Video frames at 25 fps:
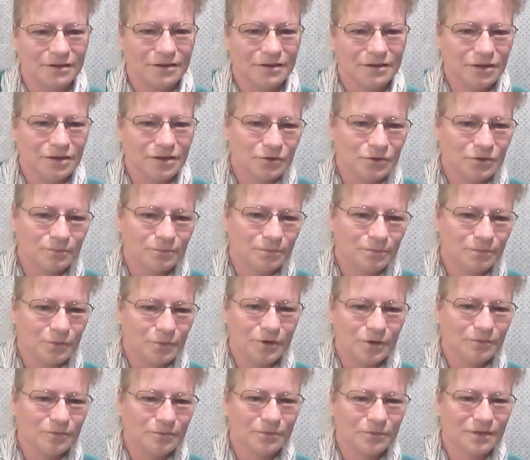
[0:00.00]
Yeah. You're
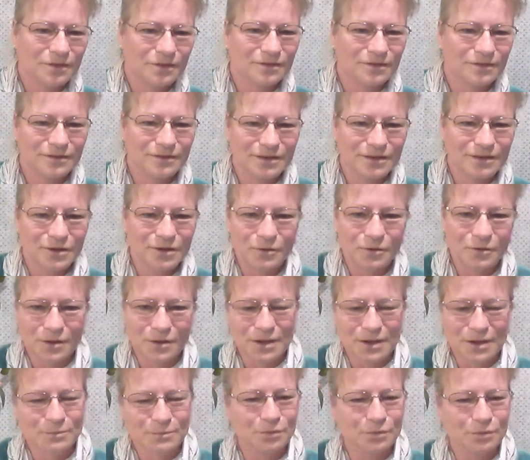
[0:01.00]
born with no
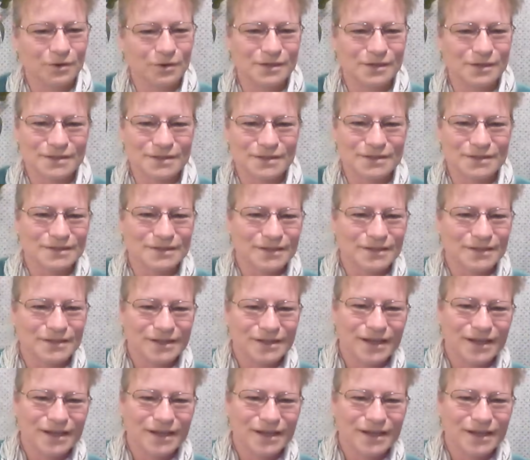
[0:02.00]
imprints